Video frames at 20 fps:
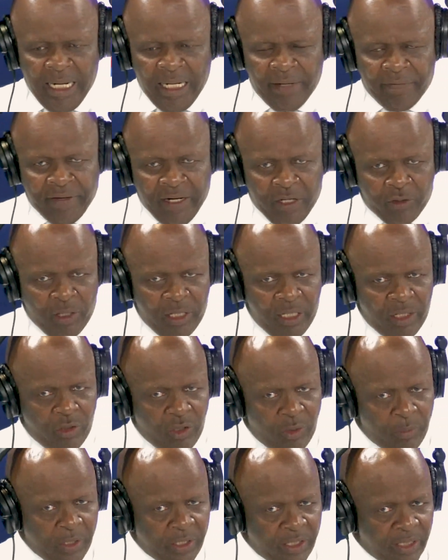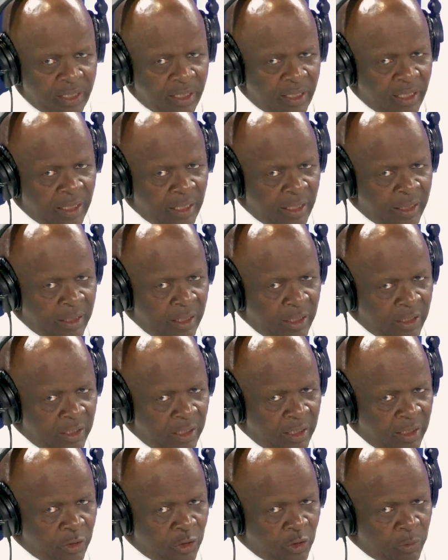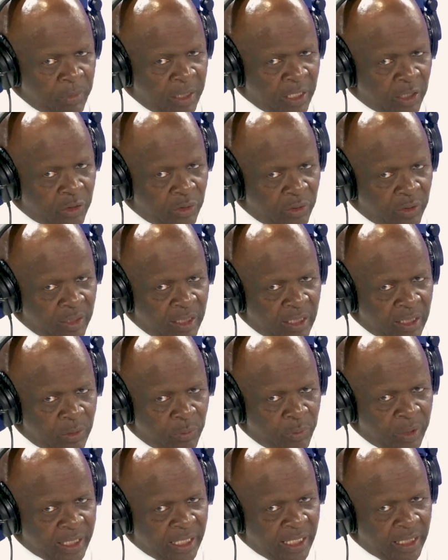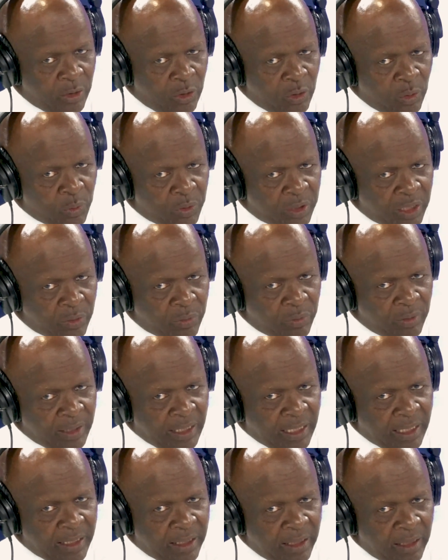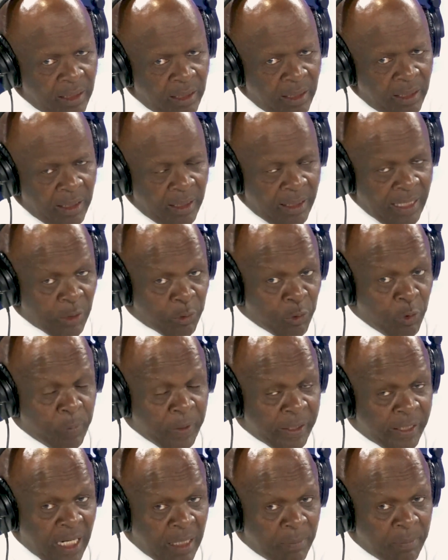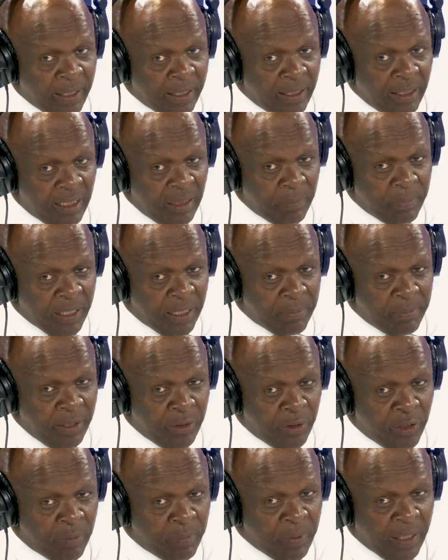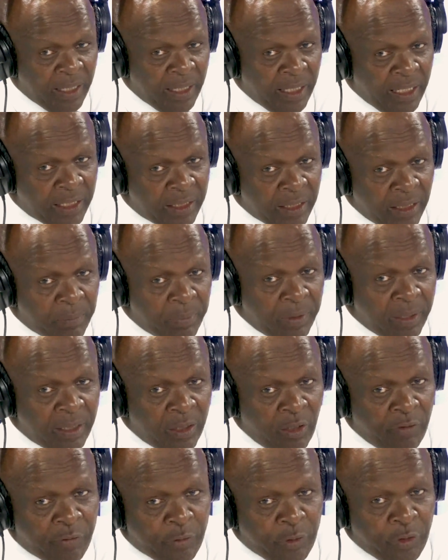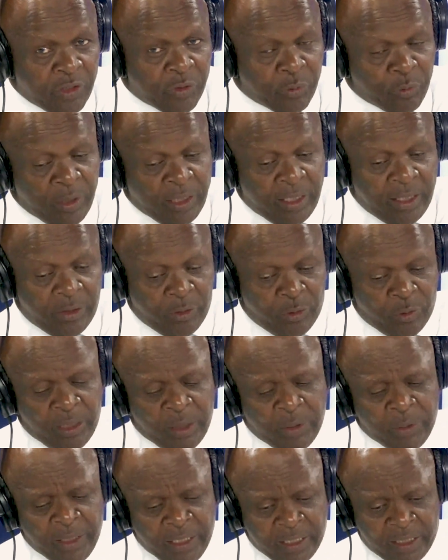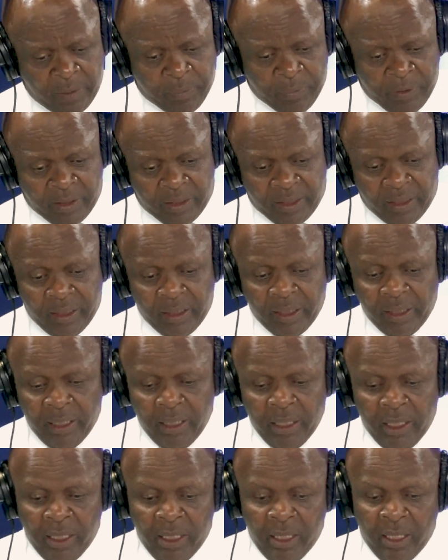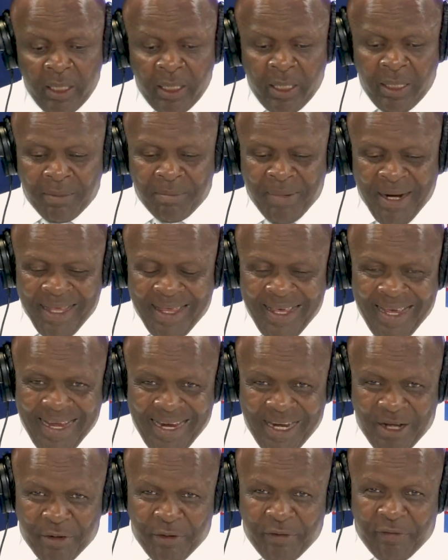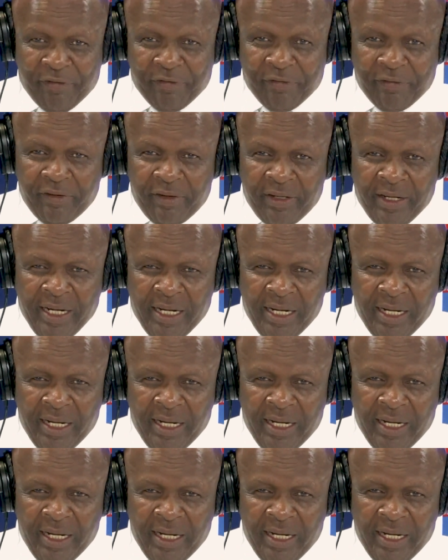I have actually commissioned a DG to make sure that we get closer to that. That will be done by the department, not by the SABC, of course, working together with the SABC. By the end of